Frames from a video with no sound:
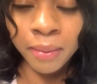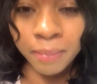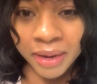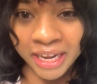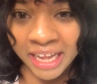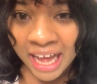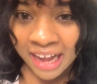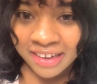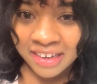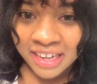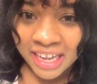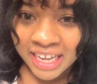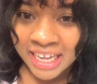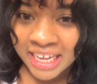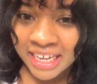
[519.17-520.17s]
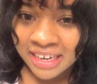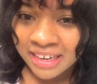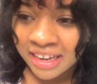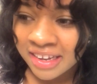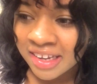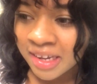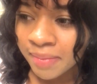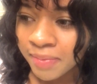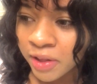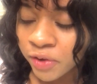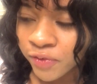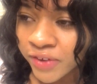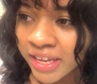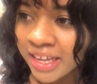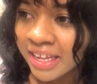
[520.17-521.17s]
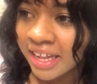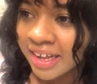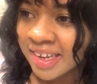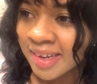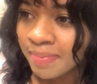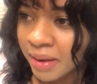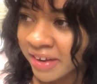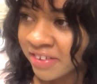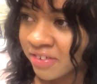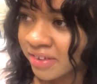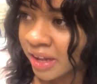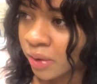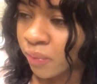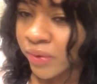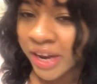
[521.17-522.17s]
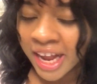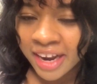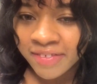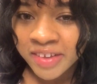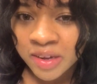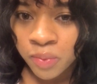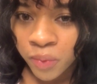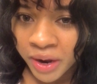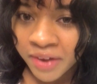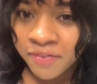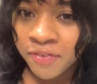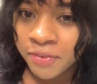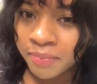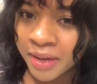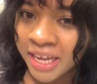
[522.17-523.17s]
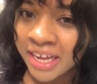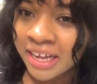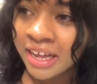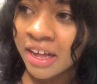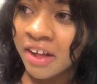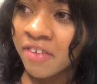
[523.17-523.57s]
But he acted like he had done something really like special and like went out of his way for me.